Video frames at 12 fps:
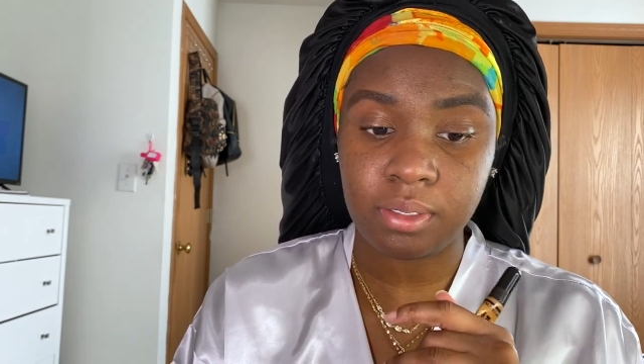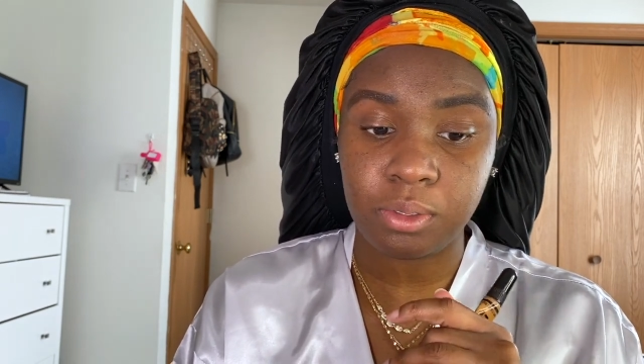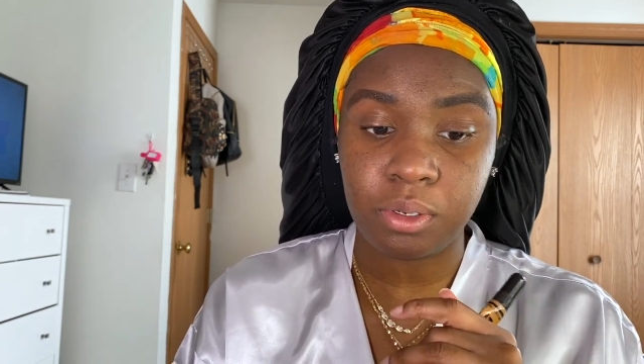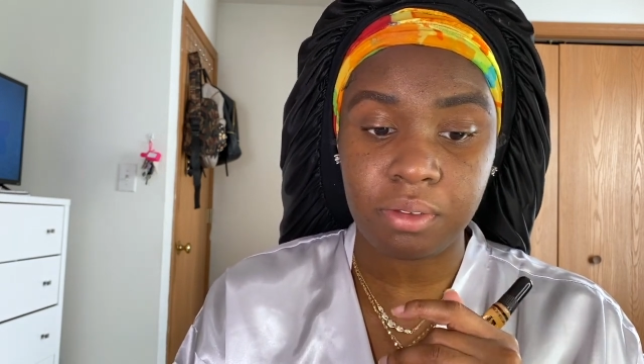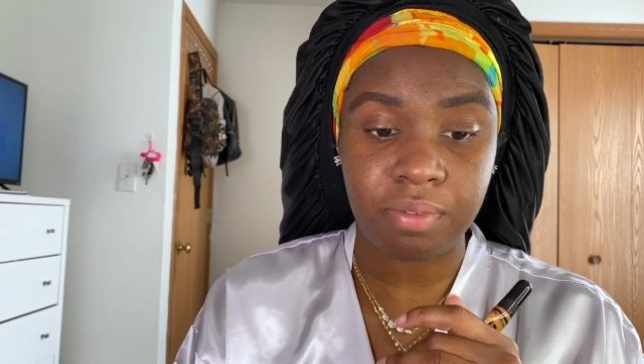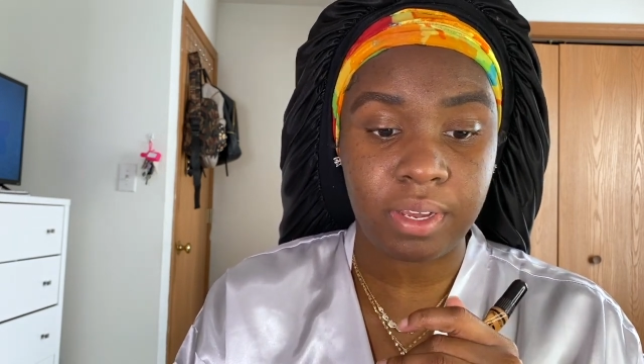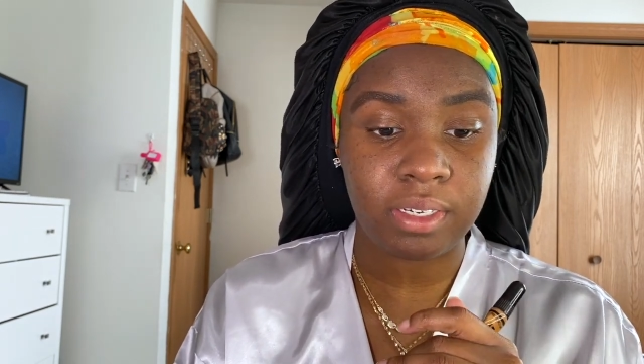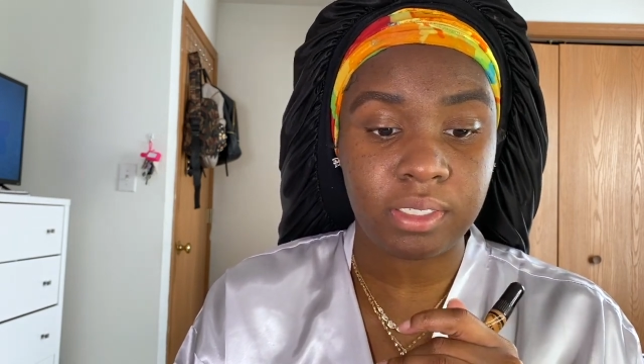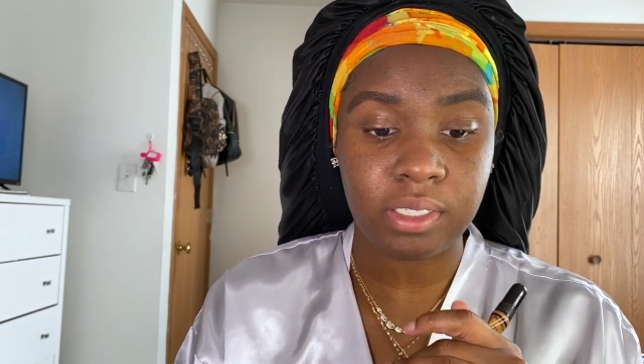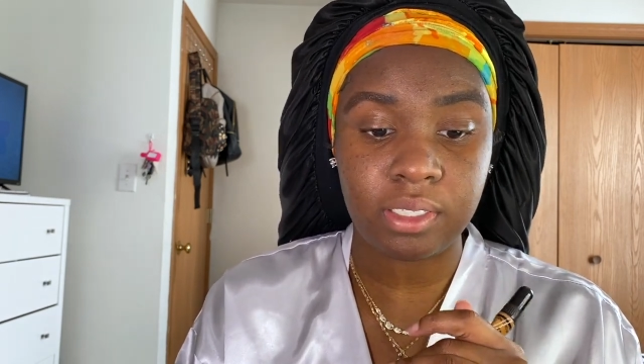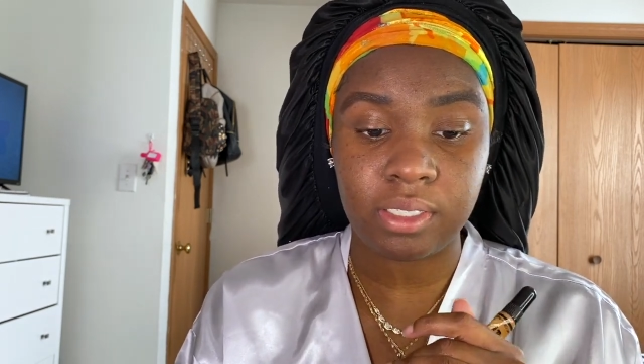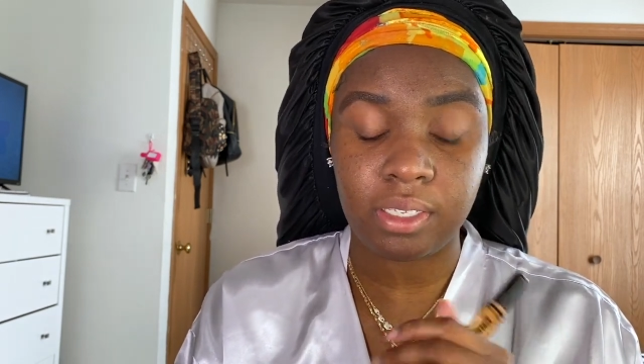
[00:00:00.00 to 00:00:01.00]
You can find
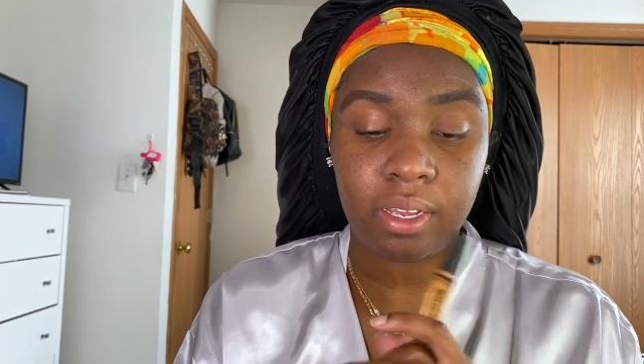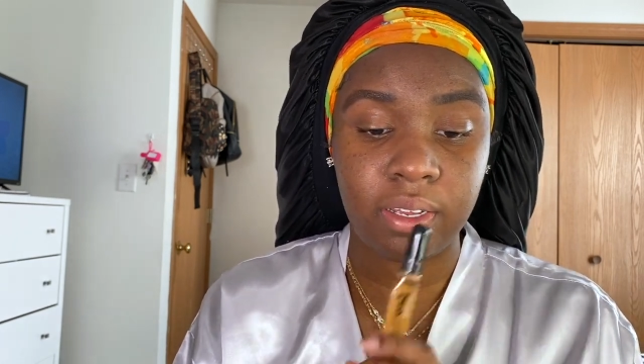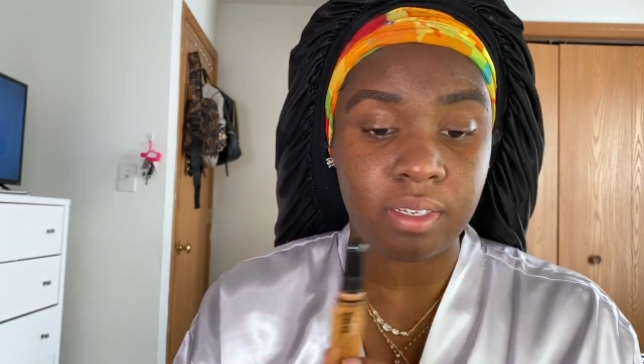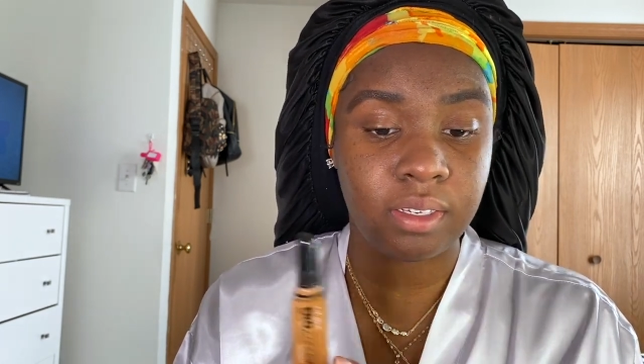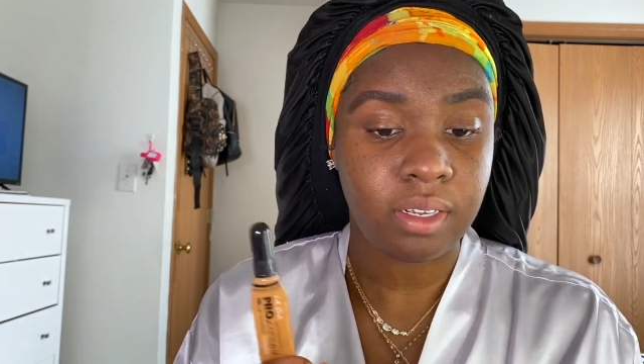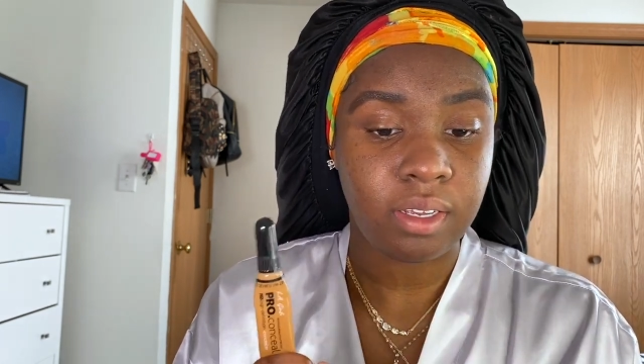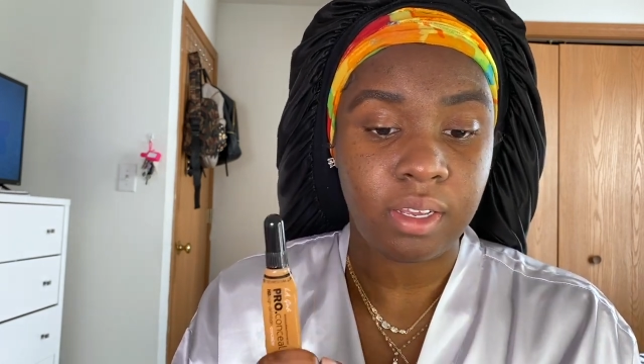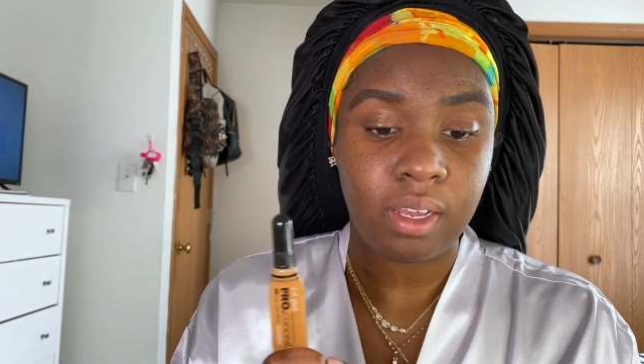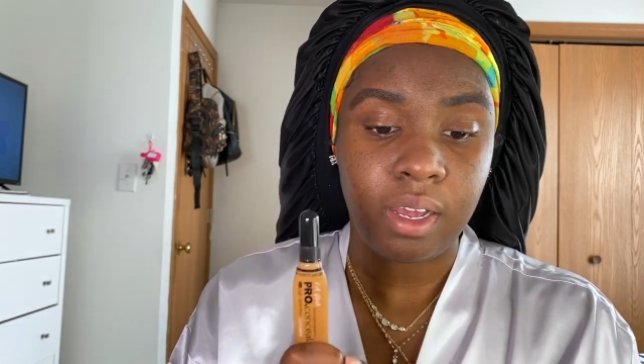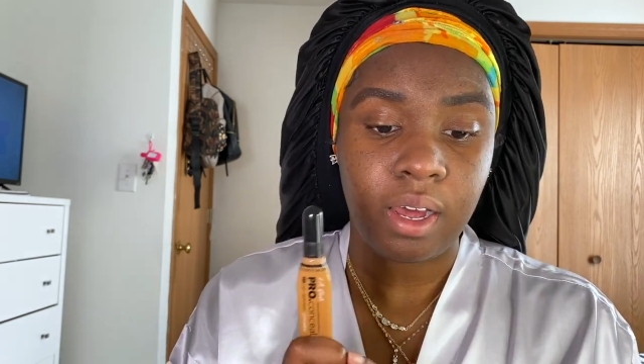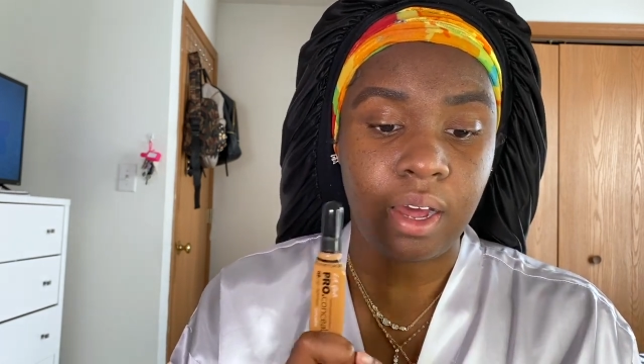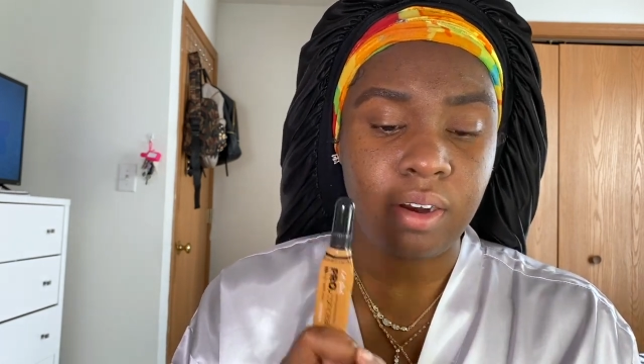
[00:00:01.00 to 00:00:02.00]
this at,
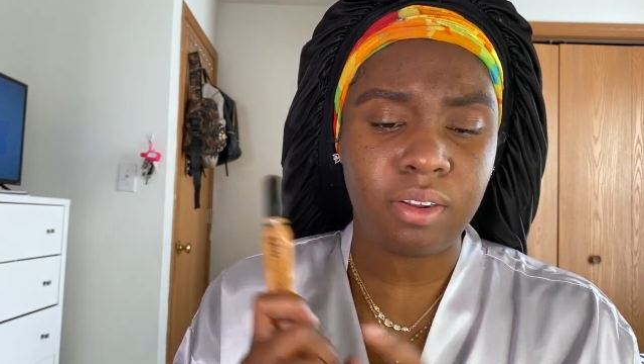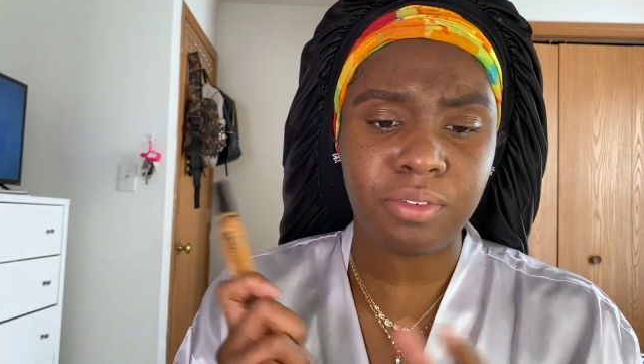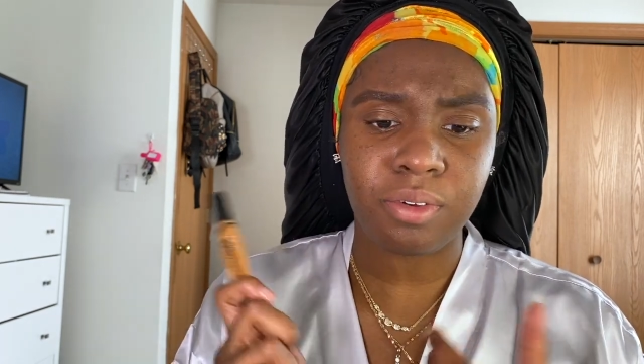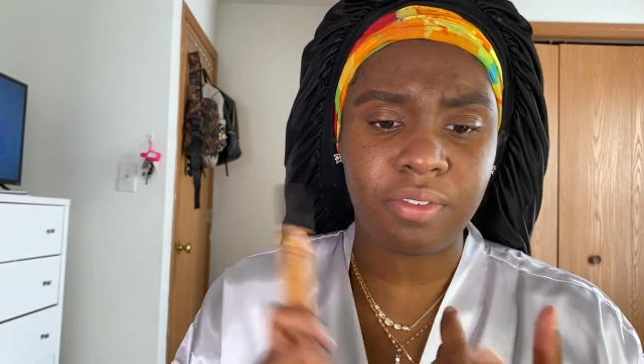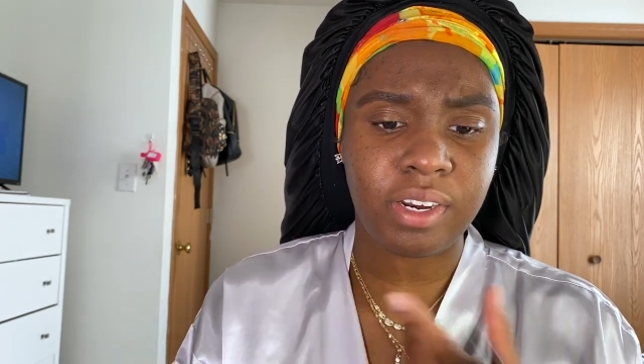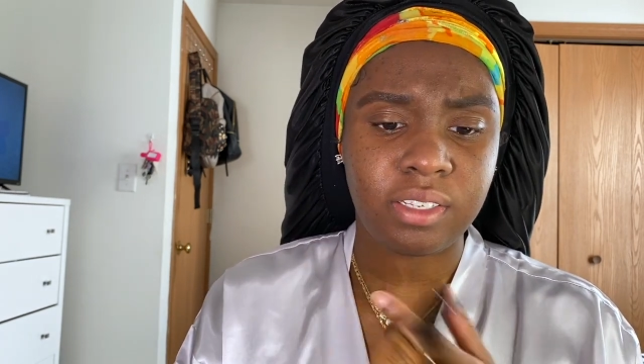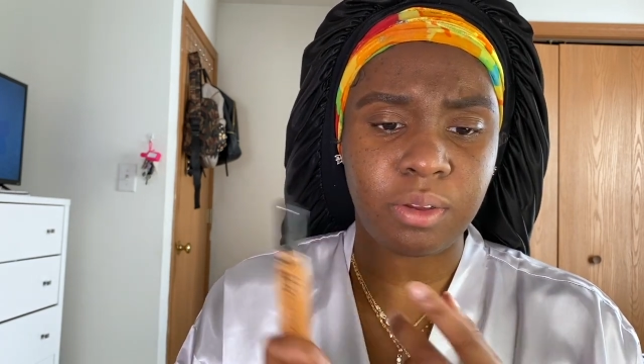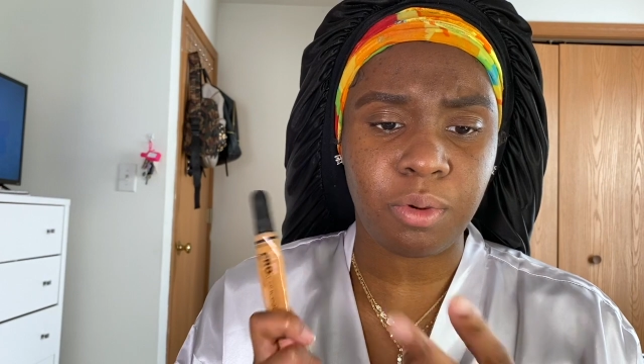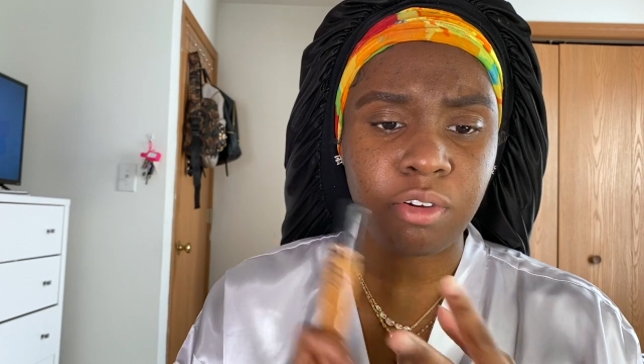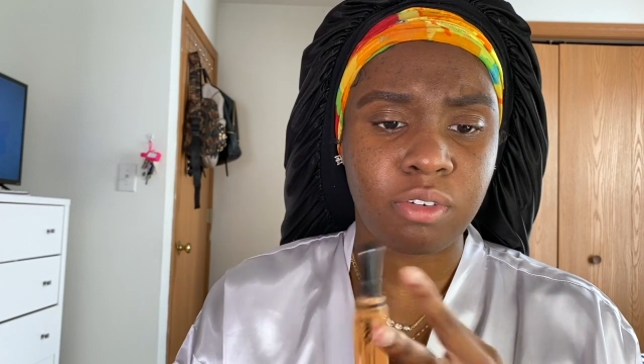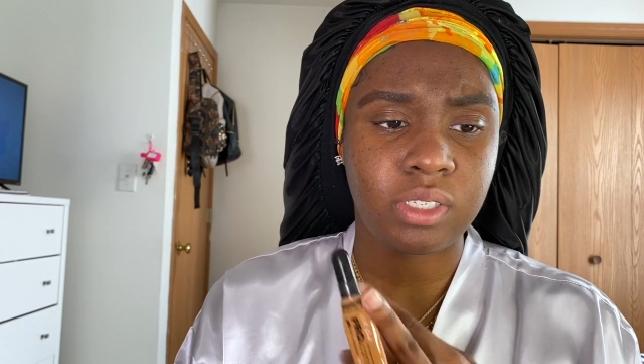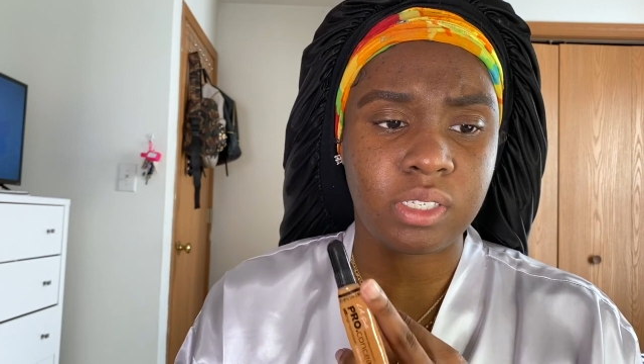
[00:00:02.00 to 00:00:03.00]
I don't know if you can find this at
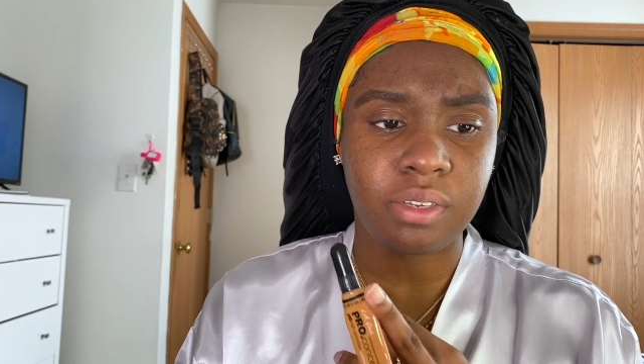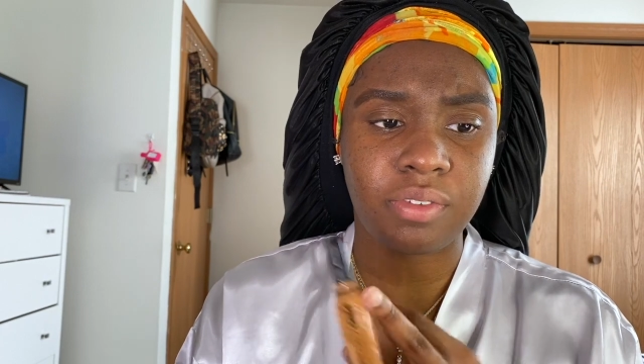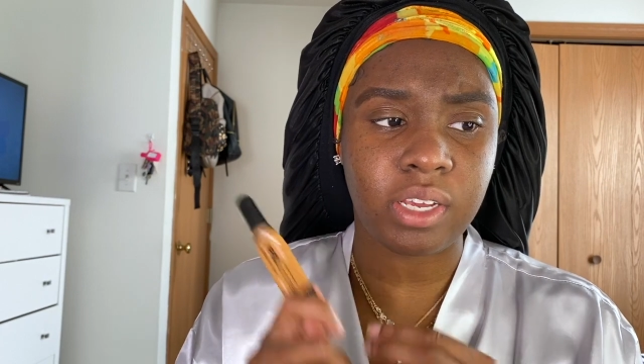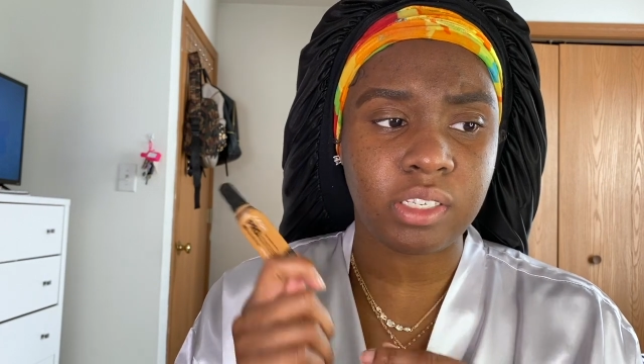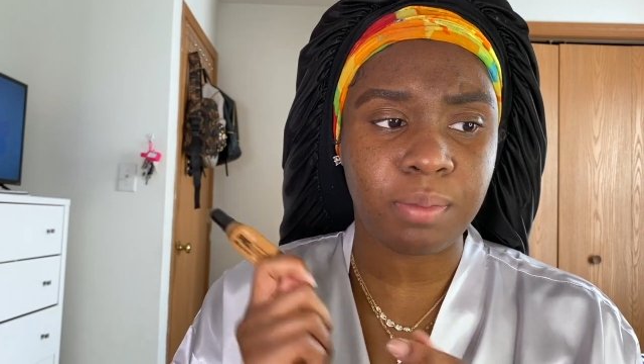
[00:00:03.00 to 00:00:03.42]
Walgreens or CVS,